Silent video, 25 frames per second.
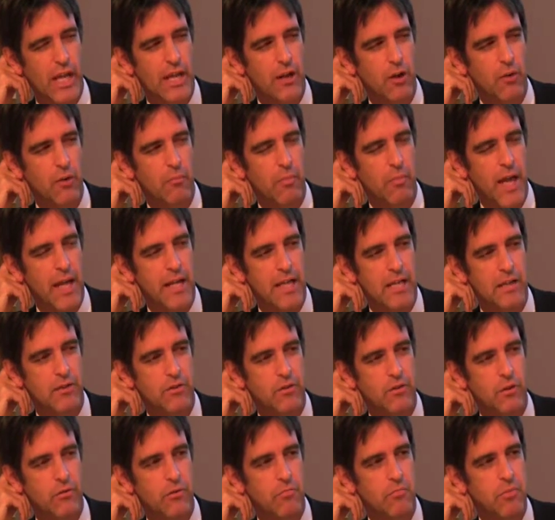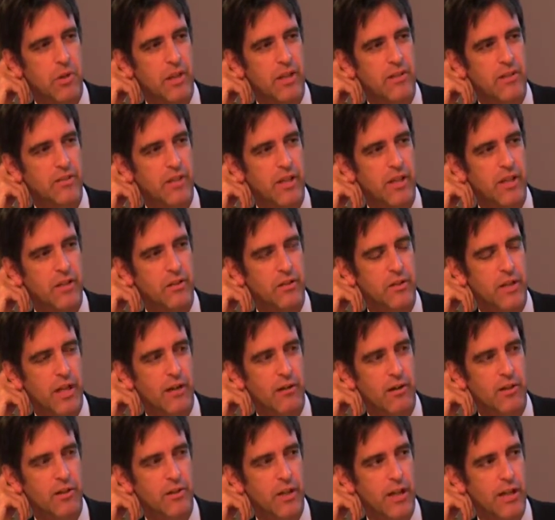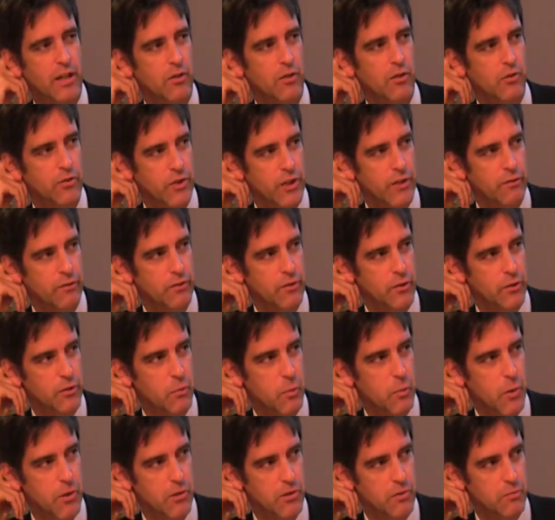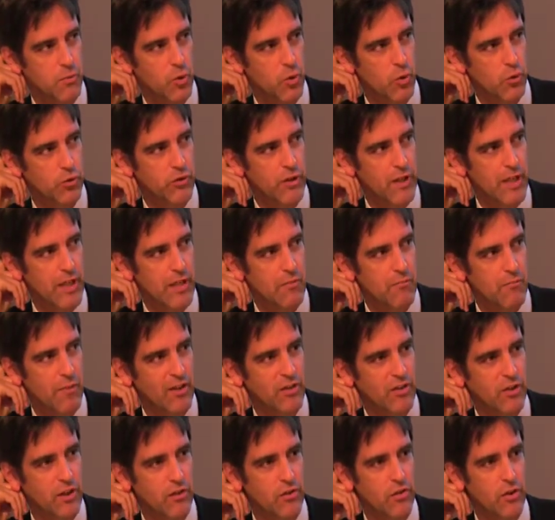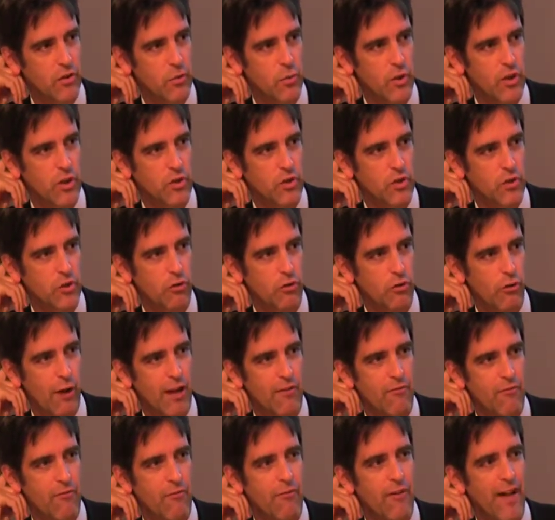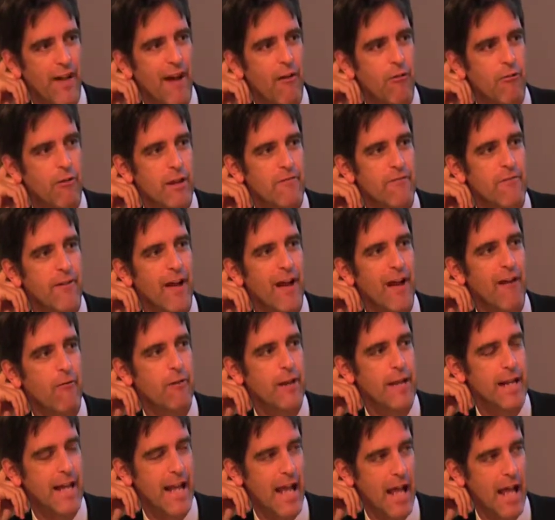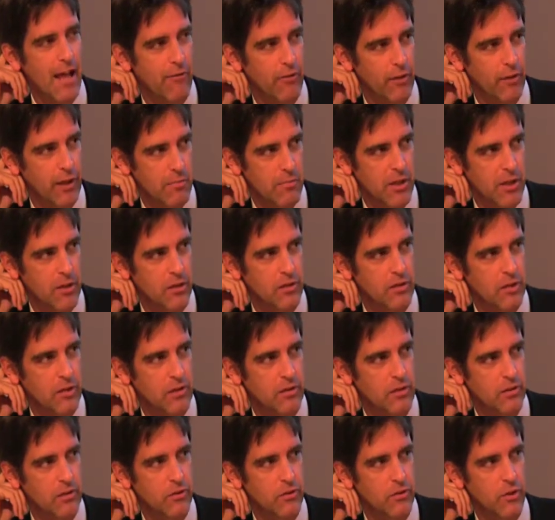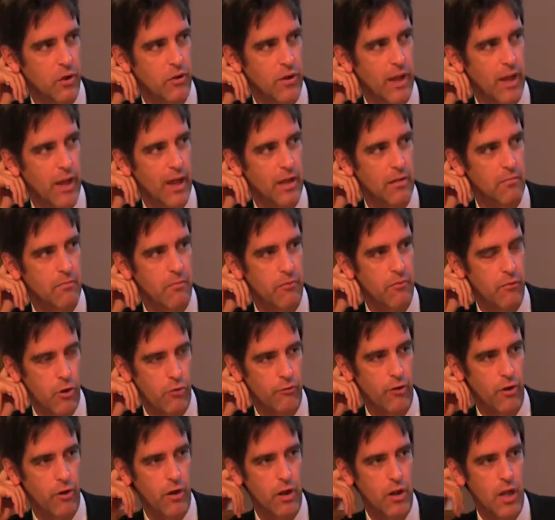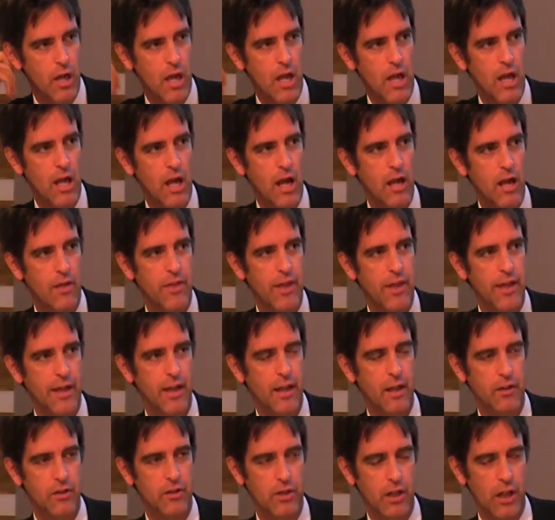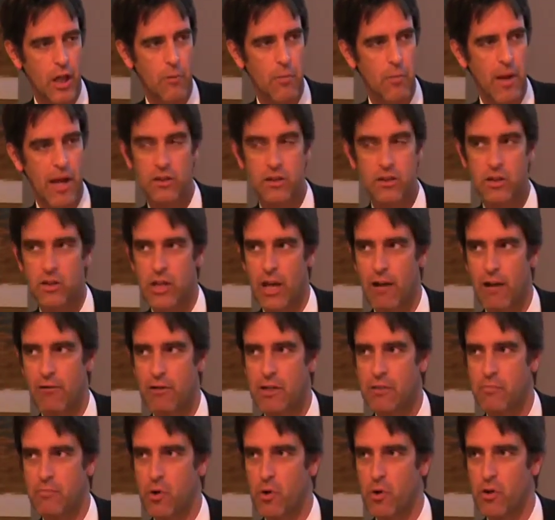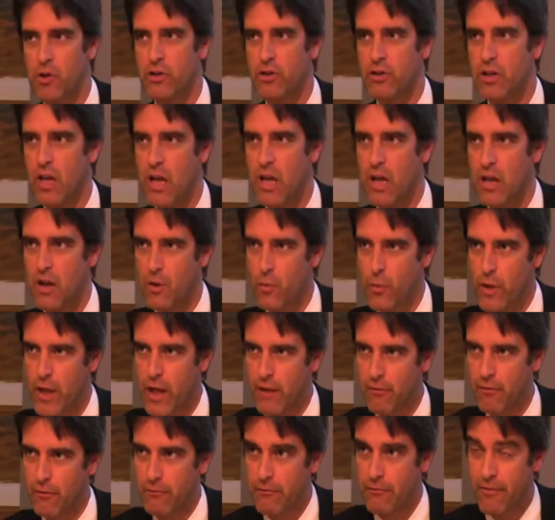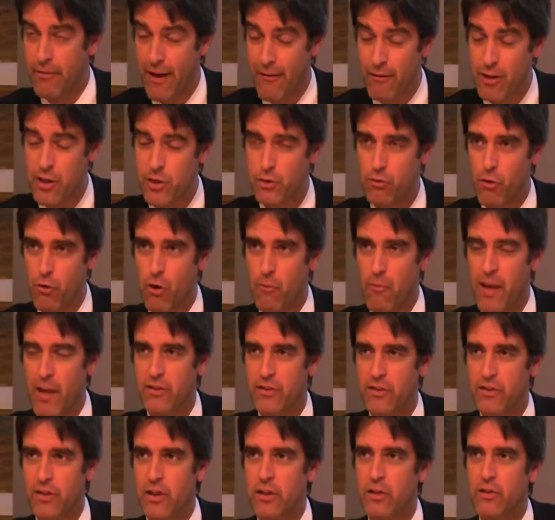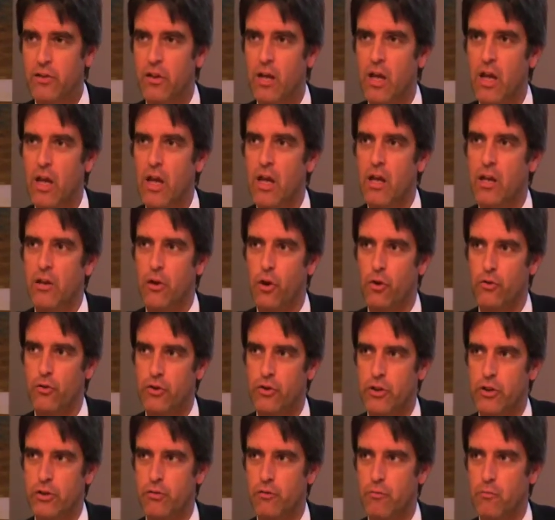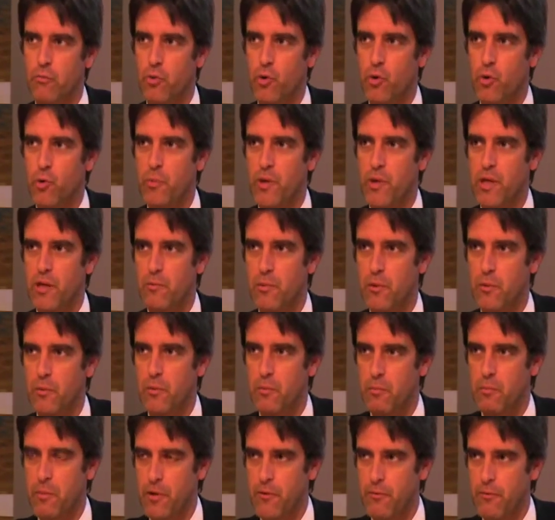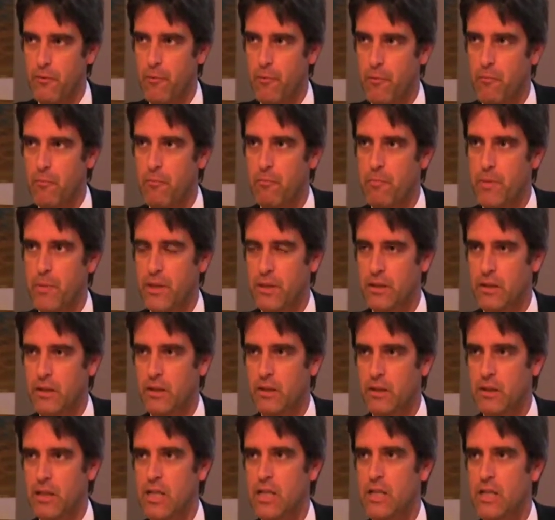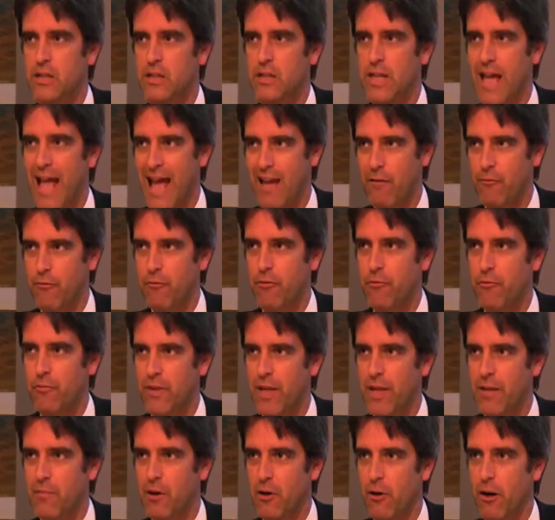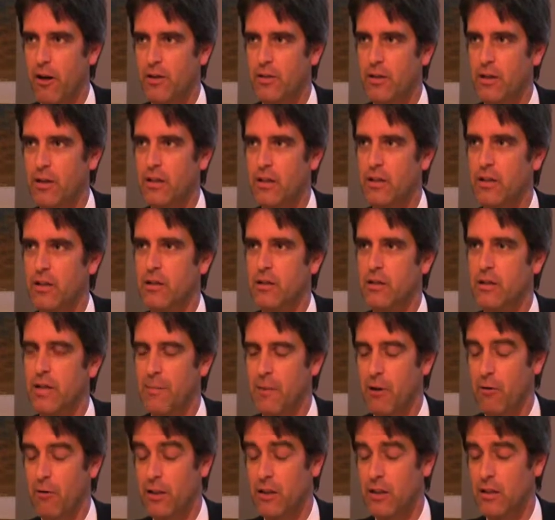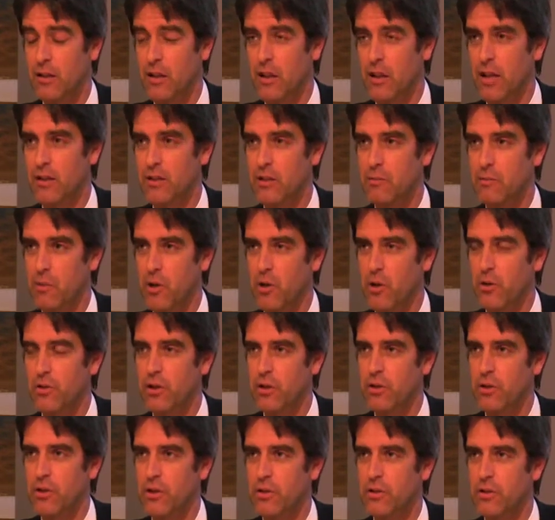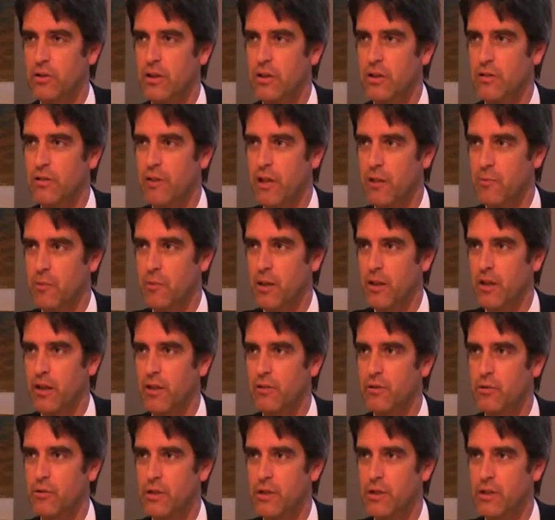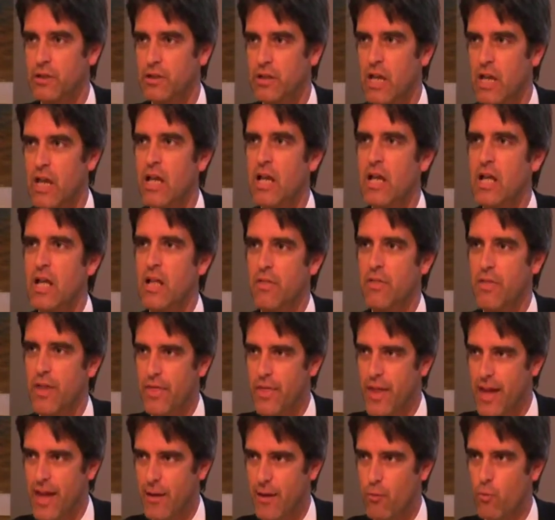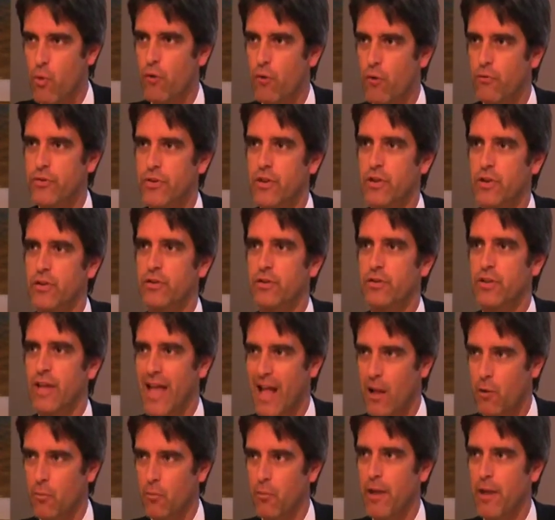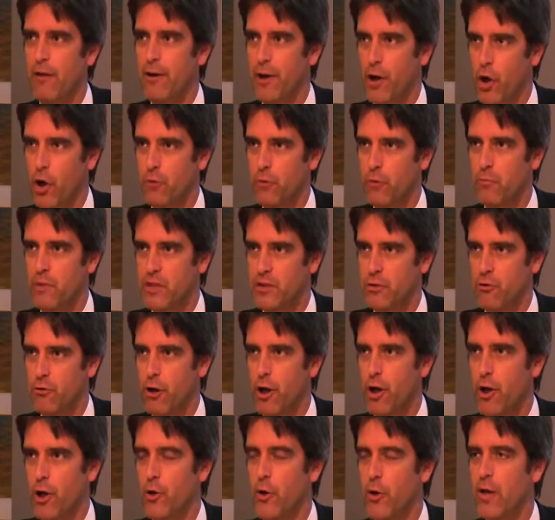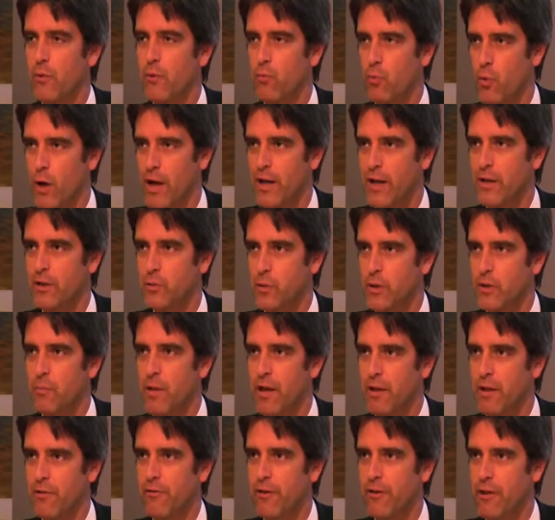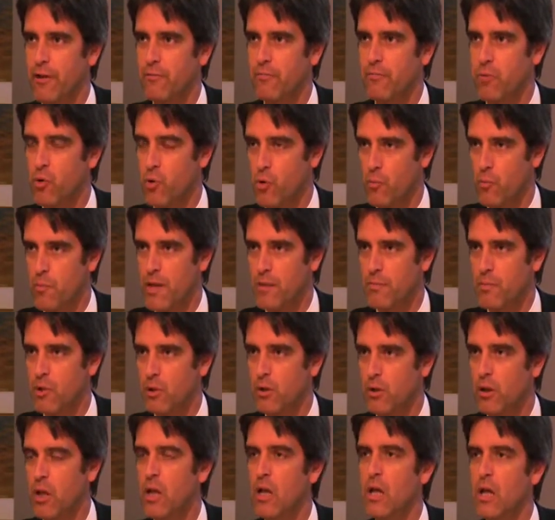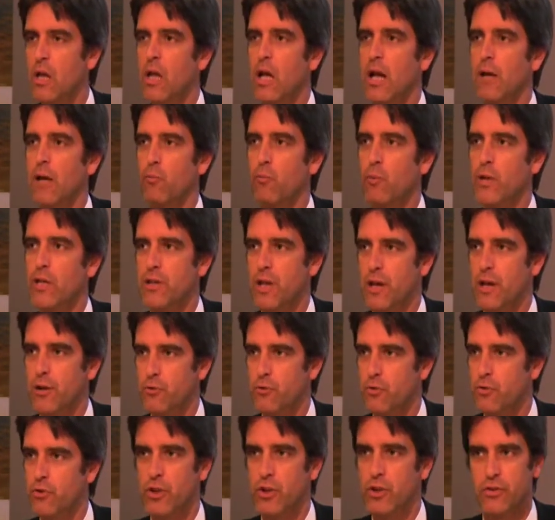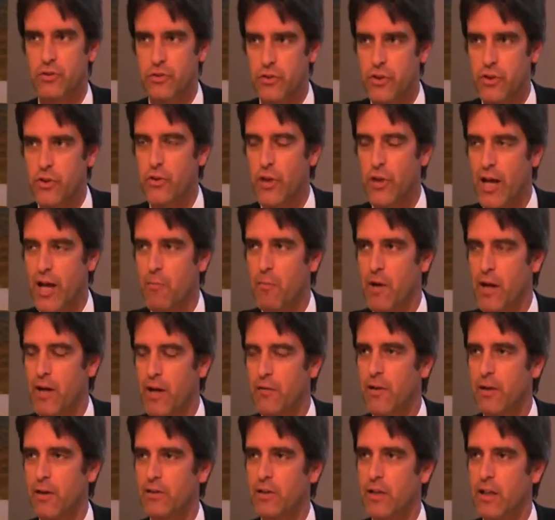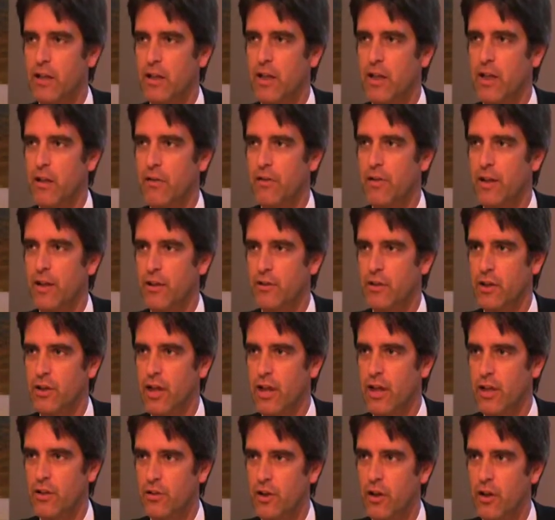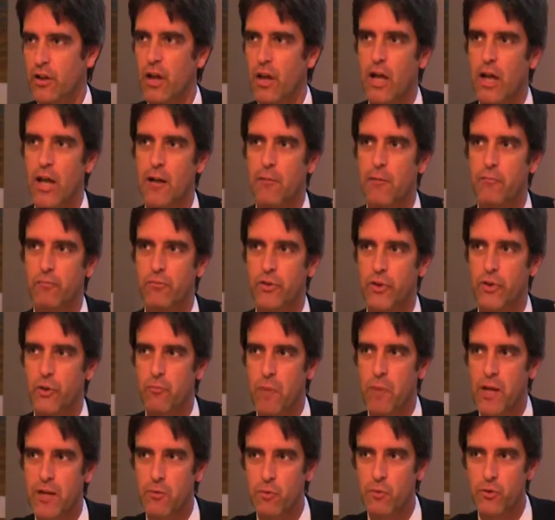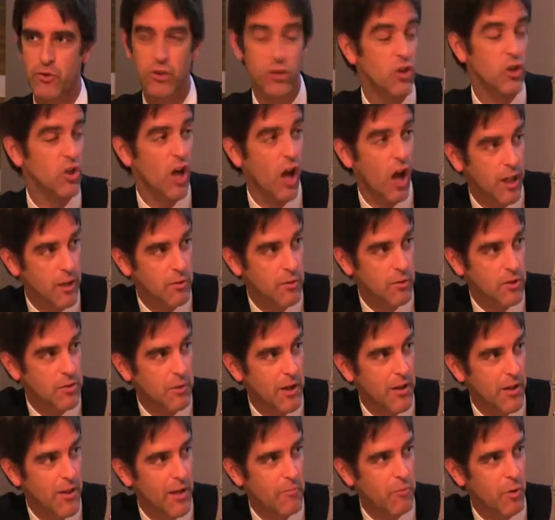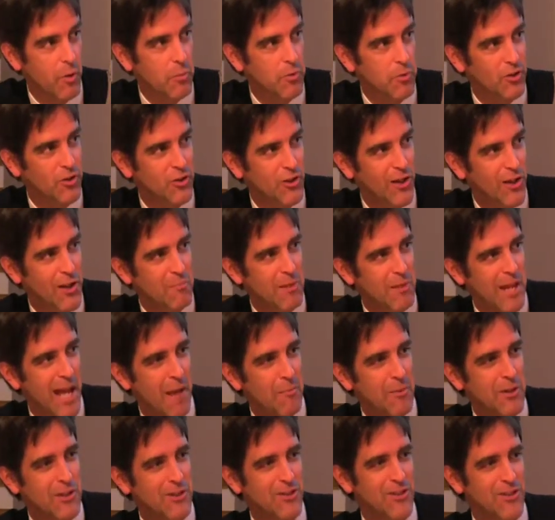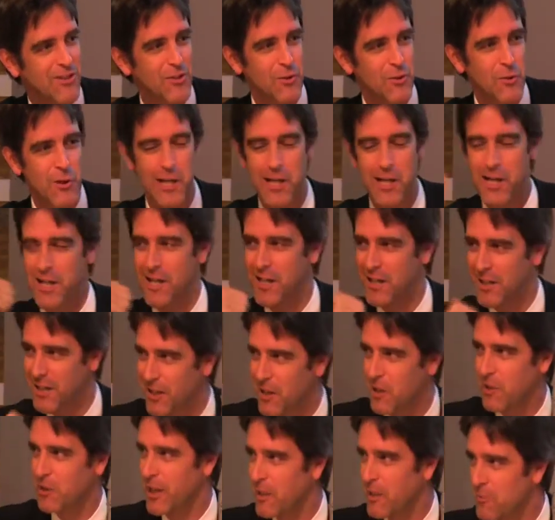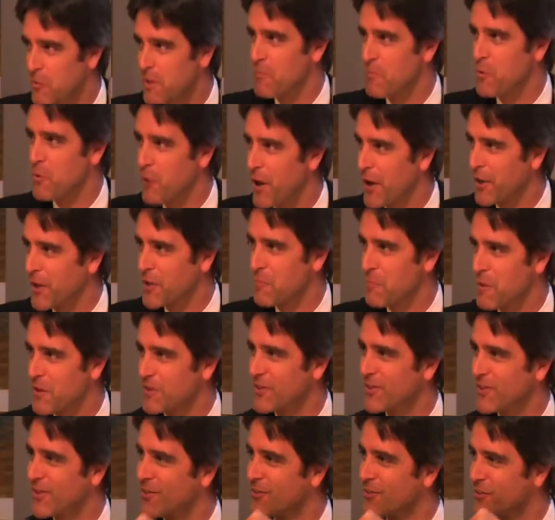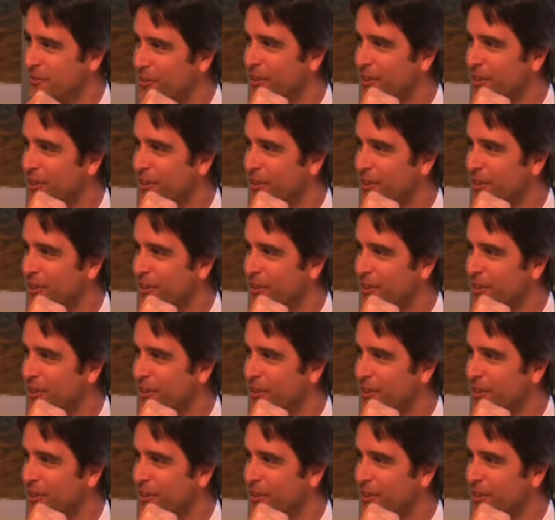keen on Penny's sort of implicit, dare I say, conservative with a small c message that we should tread very, very carefully because this is not yet proven. I think to go back to Jerry's point, we have a very strong message, not just from poor people, but from business leaders and from democratically elected politicians in developing countries, that they want us to help their economies grow in ways which benefit poor people. And we don't just do that by investing in health and education. So if Penny wants a good argument about that proposition, I'd be happy to get a bit more argumentative.